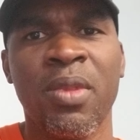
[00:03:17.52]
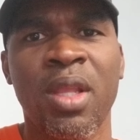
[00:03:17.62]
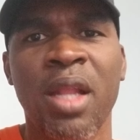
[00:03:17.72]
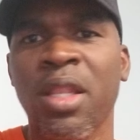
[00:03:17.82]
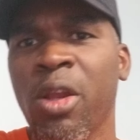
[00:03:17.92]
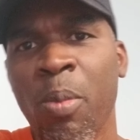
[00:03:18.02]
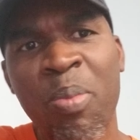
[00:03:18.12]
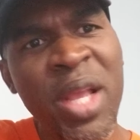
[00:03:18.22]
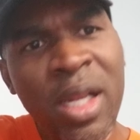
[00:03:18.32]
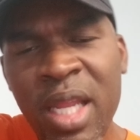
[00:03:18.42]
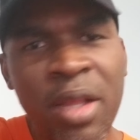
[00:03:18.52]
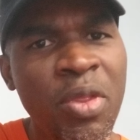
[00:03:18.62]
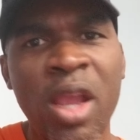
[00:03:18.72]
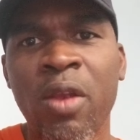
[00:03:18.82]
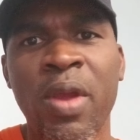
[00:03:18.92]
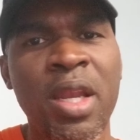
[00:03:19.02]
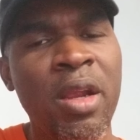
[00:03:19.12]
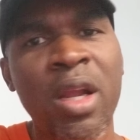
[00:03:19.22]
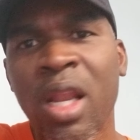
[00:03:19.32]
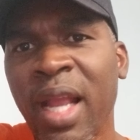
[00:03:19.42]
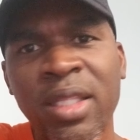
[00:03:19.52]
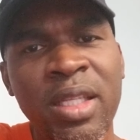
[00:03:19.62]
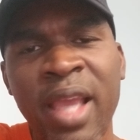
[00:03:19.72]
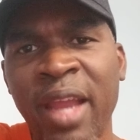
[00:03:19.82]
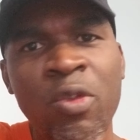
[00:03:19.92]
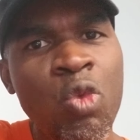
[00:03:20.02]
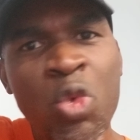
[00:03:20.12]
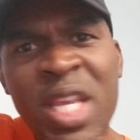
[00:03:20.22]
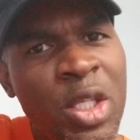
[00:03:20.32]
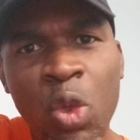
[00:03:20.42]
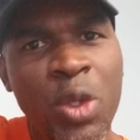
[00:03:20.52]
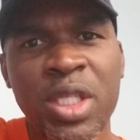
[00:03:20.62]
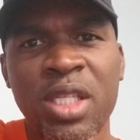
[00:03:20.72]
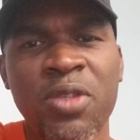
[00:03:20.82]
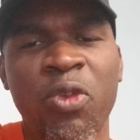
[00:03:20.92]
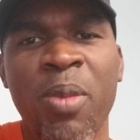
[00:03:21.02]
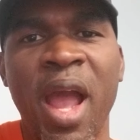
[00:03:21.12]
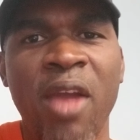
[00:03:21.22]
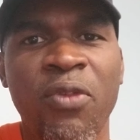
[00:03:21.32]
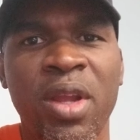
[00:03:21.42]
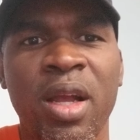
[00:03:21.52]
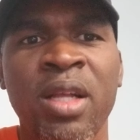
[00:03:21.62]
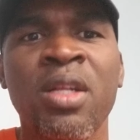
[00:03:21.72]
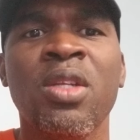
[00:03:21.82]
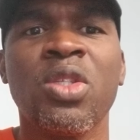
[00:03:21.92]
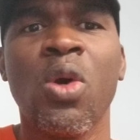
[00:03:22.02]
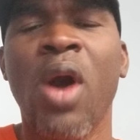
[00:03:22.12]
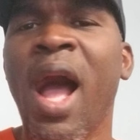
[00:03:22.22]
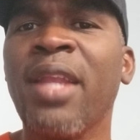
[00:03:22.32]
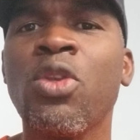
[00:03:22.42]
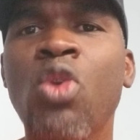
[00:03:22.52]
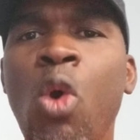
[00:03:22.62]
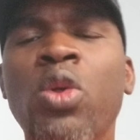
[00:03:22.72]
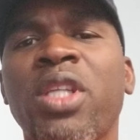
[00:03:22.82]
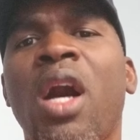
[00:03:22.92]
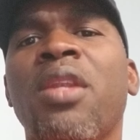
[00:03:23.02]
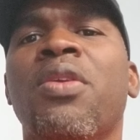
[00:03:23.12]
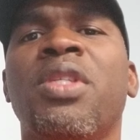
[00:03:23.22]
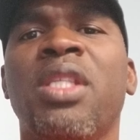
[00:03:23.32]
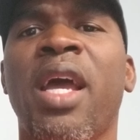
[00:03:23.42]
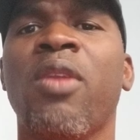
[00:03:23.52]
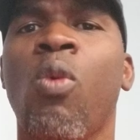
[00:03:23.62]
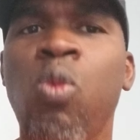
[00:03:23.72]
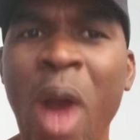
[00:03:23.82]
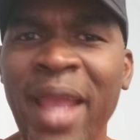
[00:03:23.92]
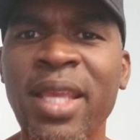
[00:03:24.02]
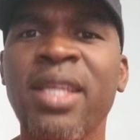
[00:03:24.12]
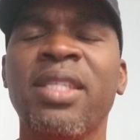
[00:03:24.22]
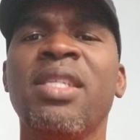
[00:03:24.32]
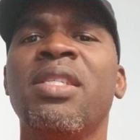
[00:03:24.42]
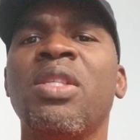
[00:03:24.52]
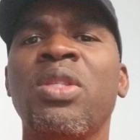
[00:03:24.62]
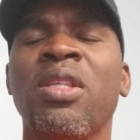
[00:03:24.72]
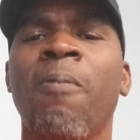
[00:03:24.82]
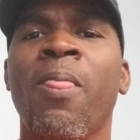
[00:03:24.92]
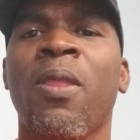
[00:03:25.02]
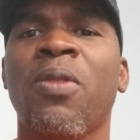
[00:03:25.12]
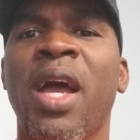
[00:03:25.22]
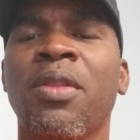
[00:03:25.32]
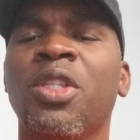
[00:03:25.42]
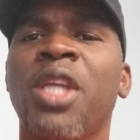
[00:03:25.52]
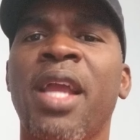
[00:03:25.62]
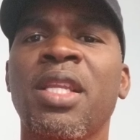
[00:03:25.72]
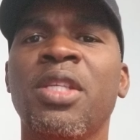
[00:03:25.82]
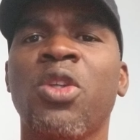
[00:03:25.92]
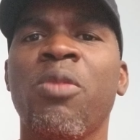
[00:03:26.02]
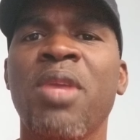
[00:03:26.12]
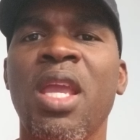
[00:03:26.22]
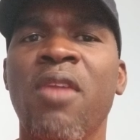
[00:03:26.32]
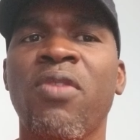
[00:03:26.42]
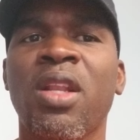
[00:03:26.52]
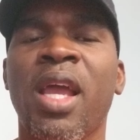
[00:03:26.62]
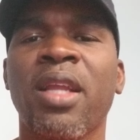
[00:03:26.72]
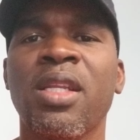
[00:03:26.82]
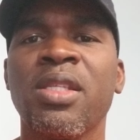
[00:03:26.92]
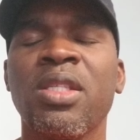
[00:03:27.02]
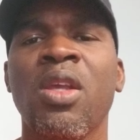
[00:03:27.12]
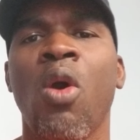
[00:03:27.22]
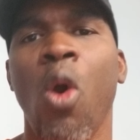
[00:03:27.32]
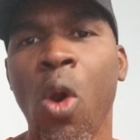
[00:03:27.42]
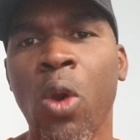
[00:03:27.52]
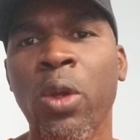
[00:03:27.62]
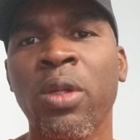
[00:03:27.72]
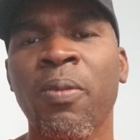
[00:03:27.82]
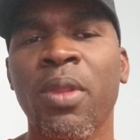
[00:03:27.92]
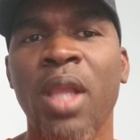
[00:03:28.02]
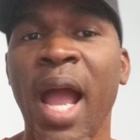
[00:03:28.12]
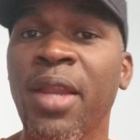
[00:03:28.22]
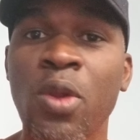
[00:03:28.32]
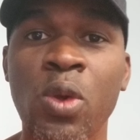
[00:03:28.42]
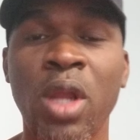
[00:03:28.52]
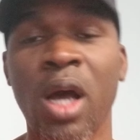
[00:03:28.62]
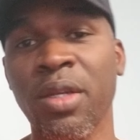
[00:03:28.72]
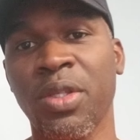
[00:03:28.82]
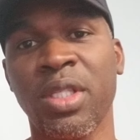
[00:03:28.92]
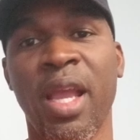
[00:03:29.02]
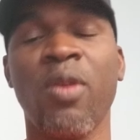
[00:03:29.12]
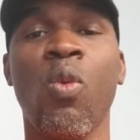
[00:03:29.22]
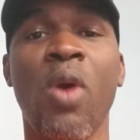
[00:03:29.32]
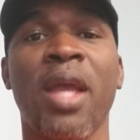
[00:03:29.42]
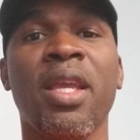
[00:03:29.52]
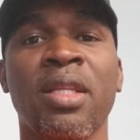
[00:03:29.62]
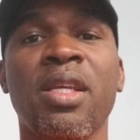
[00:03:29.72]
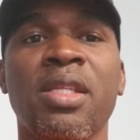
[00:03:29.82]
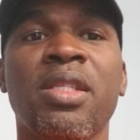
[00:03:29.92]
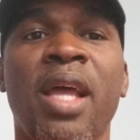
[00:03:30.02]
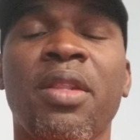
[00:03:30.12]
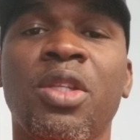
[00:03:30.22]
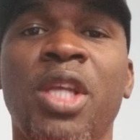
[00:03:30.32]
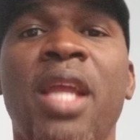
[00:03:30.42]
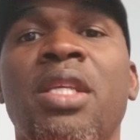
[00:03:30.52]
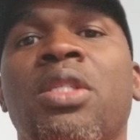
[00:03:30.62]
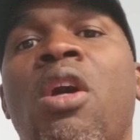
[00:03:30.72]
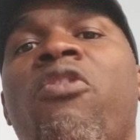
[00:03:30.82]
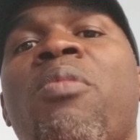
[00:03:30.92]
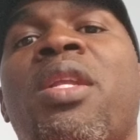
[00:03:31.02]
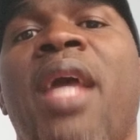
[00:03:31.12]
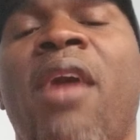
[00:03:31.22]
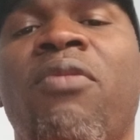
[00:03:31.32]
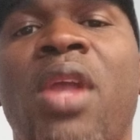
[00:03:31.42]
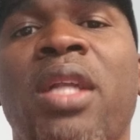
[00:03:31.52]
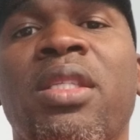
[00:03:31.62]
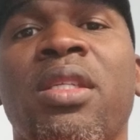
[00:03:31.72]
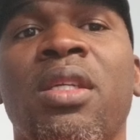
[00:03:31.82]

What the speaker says: And they're building there and they're getting resources from Africa. So I don't understand why it is that the Chinese are behaving like this. Or I don't understand why it is that the Chinese government have not,